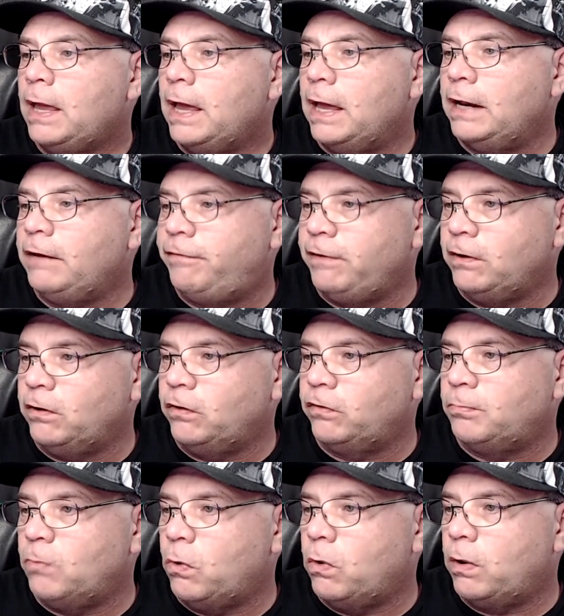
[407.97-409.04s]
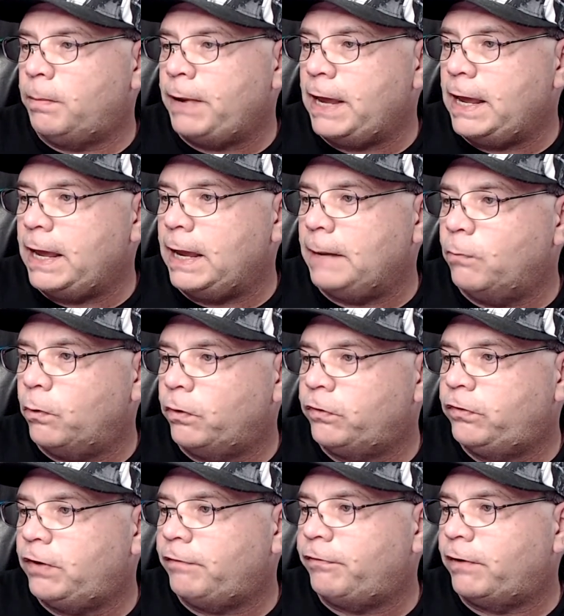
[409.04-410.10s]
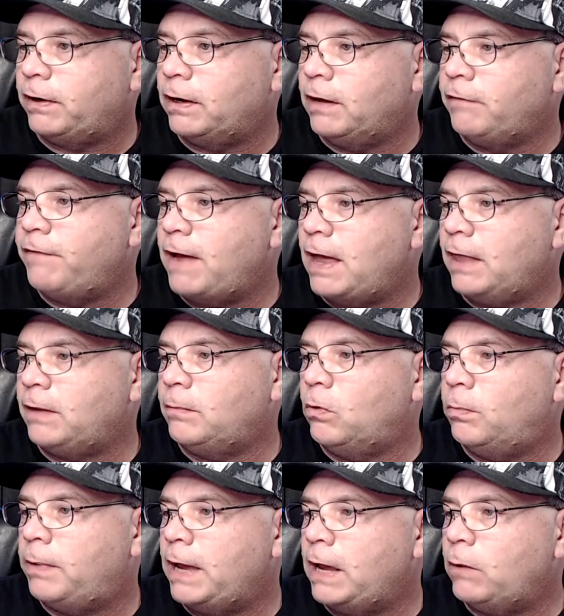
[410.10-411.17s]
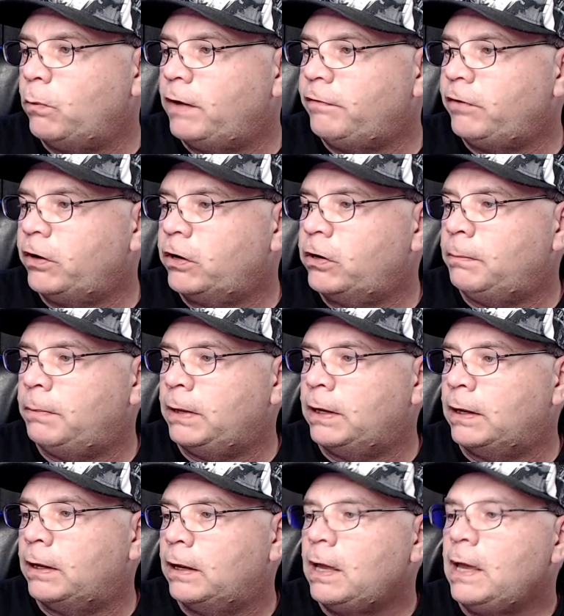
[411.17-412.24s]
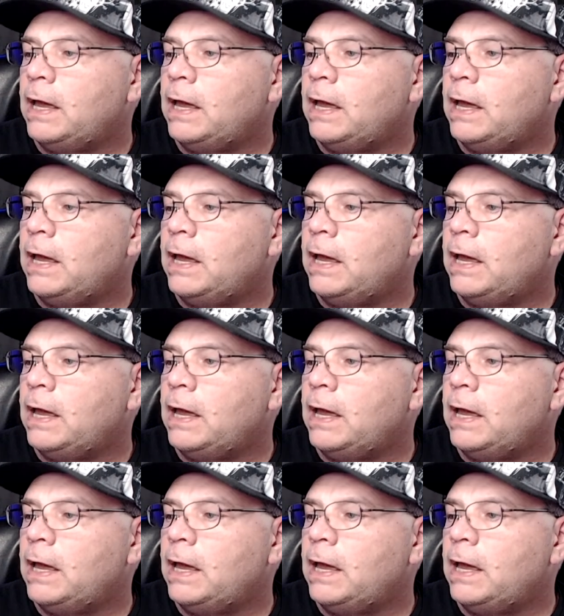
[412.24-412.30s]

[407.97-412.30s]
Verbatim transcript: and he feels more pain, more suffering, unfathomable pain, whatever it could be.